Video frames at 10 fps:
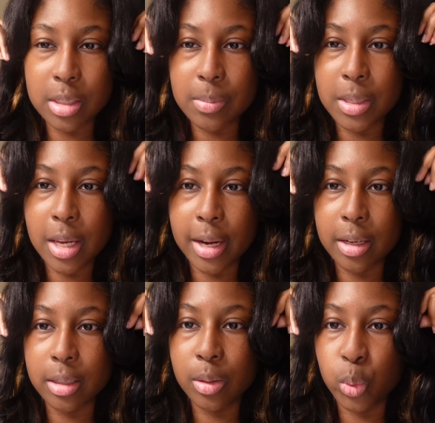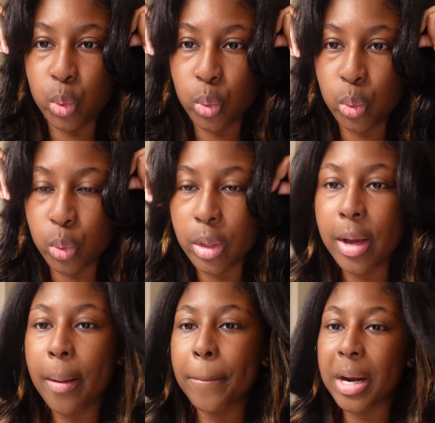it to be like a,
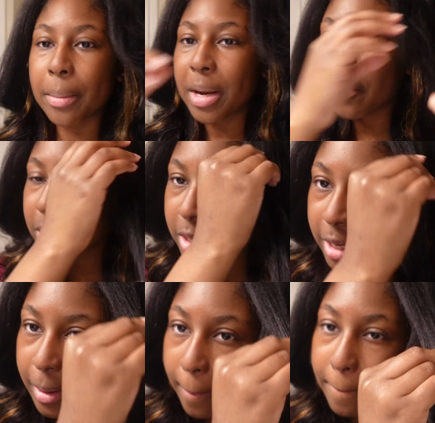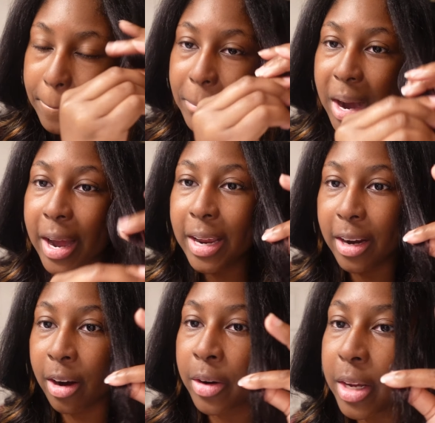but I'm not gonna cut my
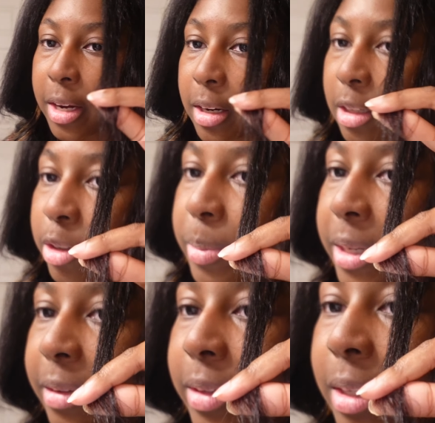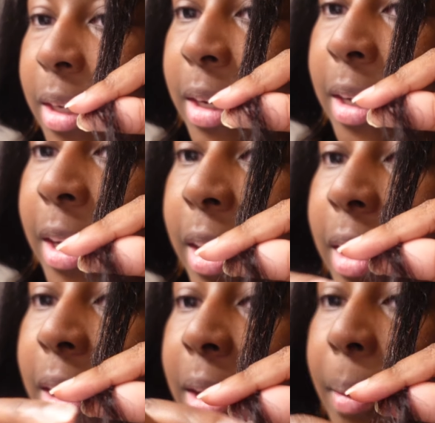hair. I already cut a little bit of it,
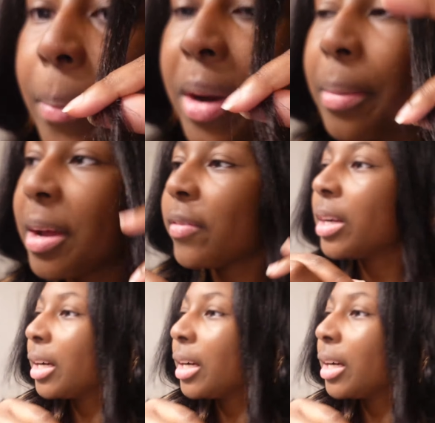but I'm not gonna